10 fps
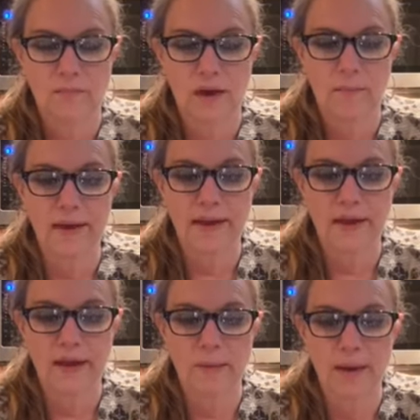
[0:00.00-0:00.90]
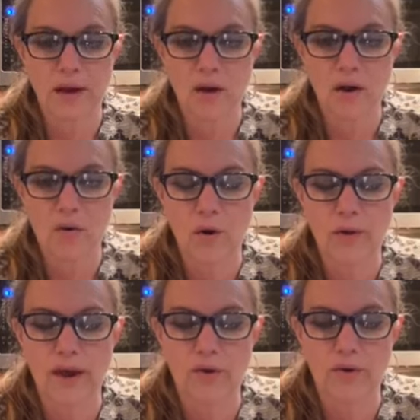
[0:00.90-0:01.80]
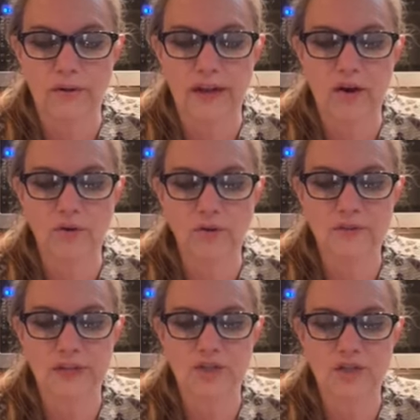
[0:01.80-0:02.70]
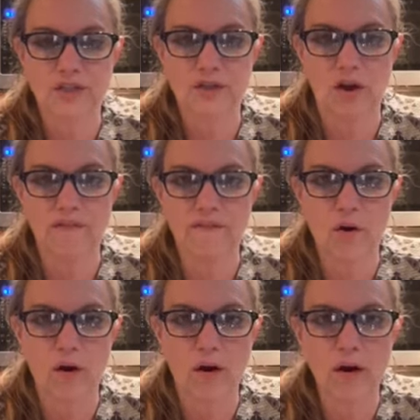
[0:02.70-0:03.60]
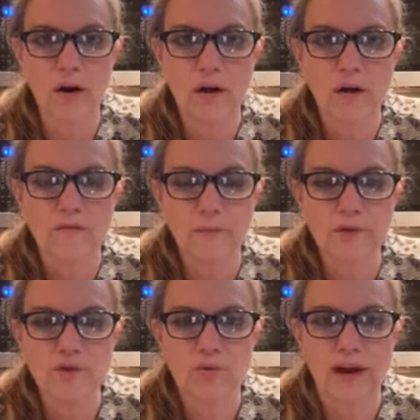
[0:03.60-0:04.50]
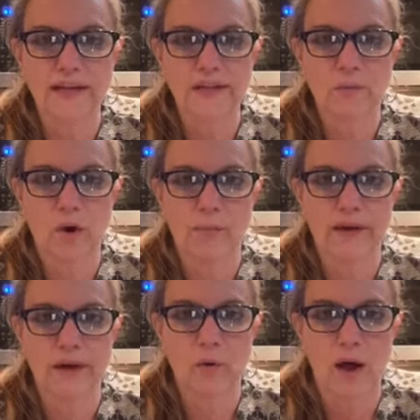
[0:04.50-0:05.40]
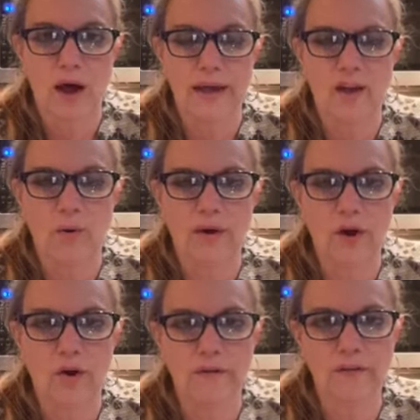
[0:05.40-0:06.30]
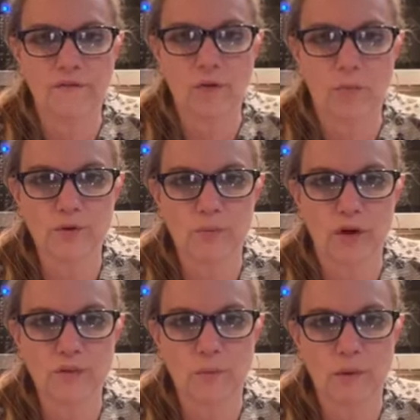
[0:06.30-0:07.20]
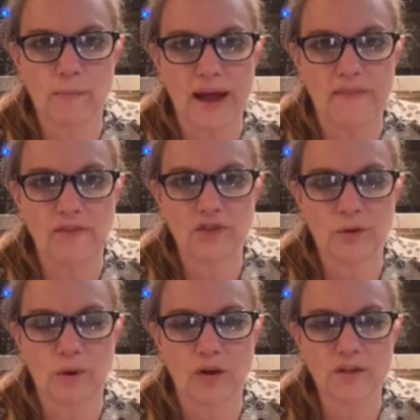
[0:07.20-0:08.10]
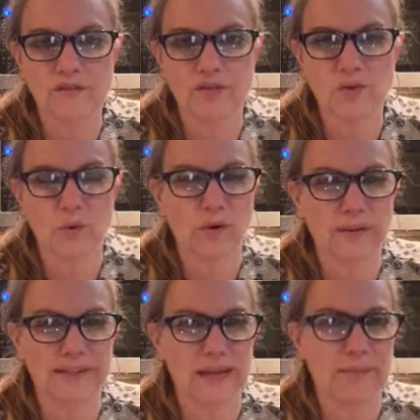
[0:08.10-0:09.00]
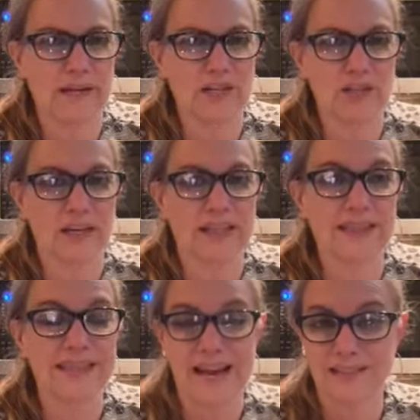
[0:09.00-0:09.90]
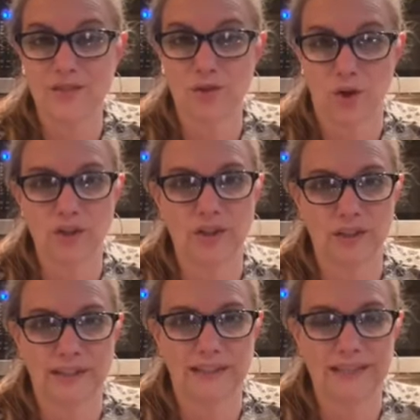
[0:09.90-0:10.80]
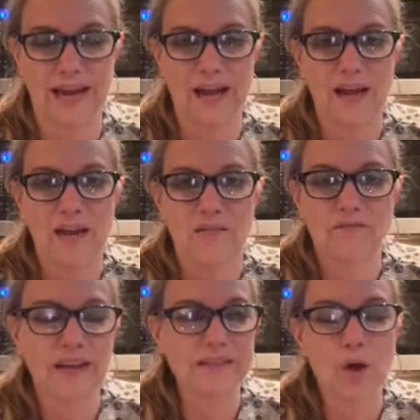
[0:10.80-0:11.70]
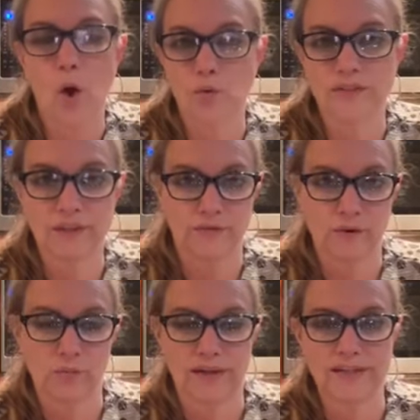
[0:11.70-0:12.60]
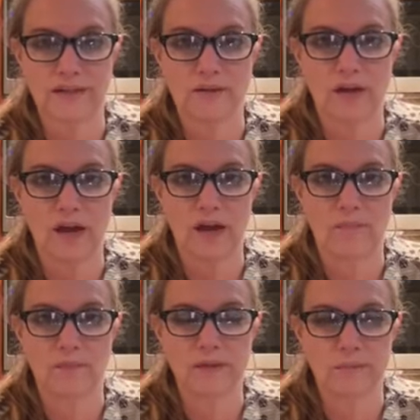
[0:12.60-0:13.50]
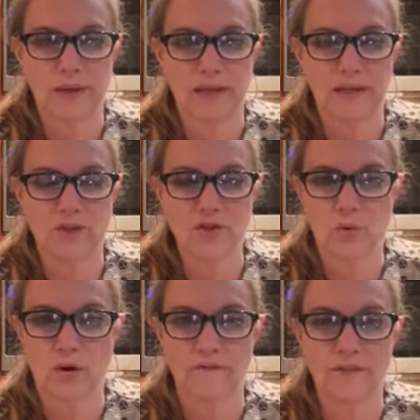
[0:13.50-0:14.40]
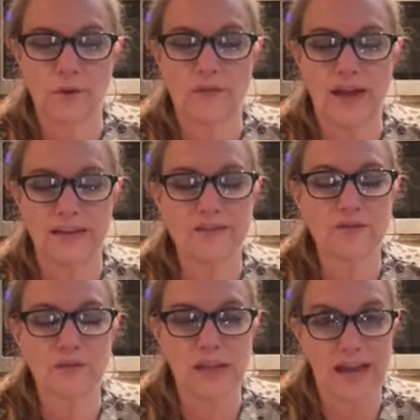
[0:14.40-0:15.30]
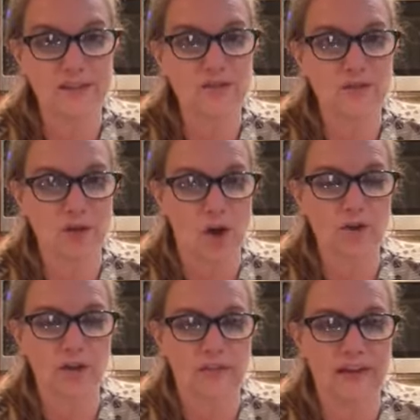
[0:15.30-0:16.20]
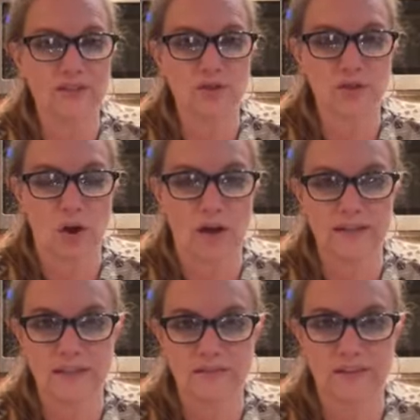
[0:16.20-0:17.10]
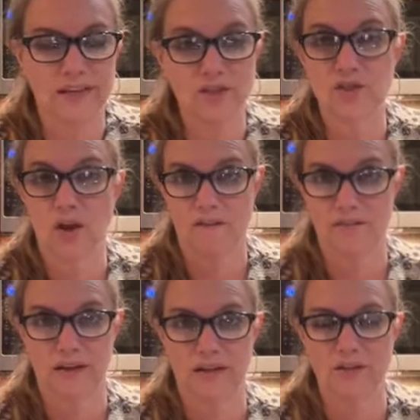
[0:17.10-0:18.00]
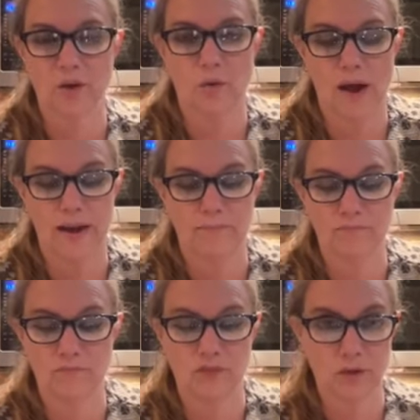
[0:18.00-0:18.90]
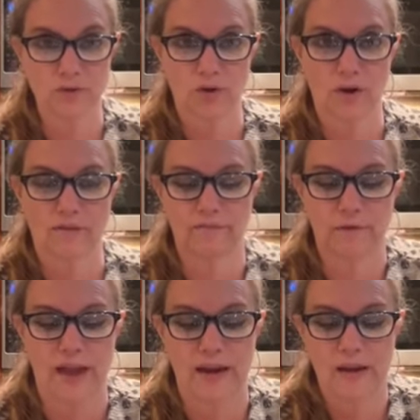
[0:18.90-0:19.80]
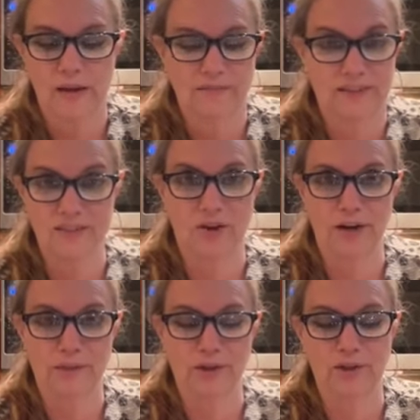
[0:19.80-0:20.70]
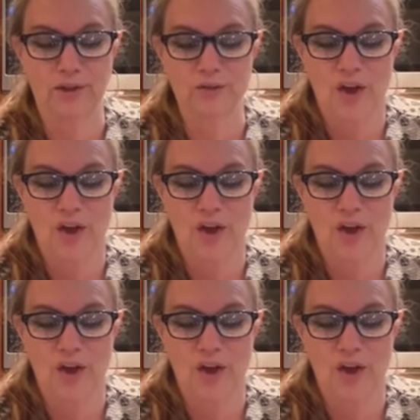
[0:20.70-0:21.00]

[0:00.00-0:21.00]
making a comeback. Uh-oh, okay, hold on. Carol Lou says she's not far from the train derailment in Ohio and heard that the farmers markets will be bad this year because of soil contamination. That's not good. Yeah, that's a whole different reason to be short on food, and that is not good, and that is not fun. So I am so sorry for that. That's not going to be good news.